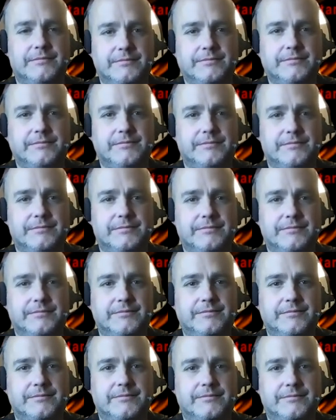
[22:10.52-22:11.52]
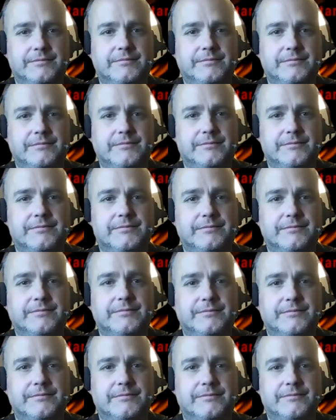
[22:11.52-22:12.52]

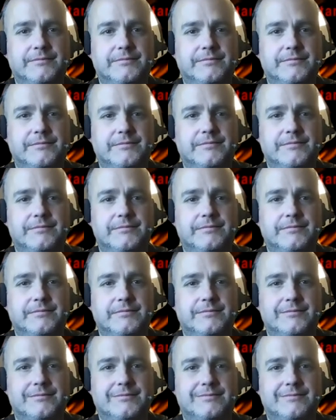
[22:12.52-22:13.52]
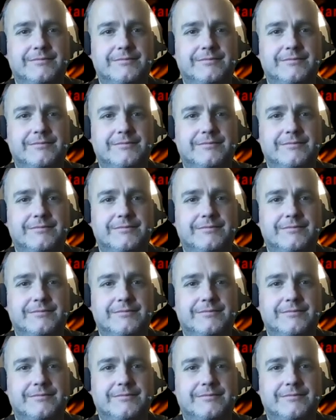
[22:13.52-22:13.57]
The person shown says nothing.